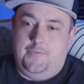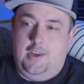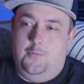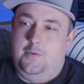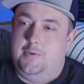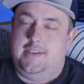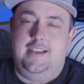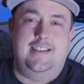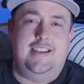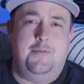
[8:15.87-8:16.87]
we were saying
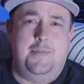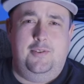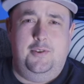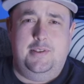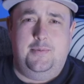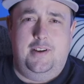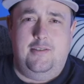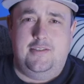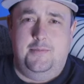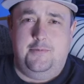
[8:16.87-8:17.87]
the same about Luis
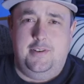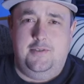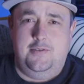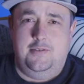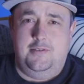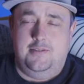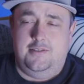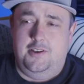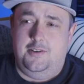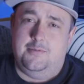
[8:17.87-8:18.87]
Suarez, I'm pretty sure.
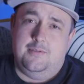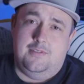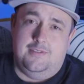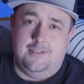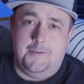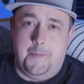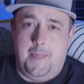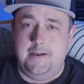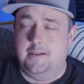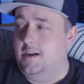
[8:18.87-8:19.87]
So
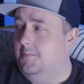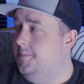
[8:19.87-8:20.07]
it'll come.